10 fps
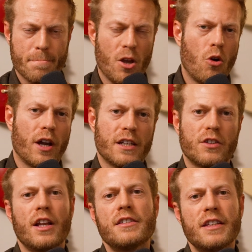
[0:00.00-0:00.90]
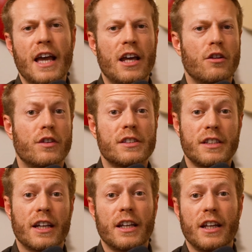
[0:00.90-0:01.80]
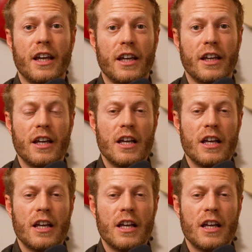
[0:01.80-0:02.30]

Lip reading: Okay, so that's the end of the second A.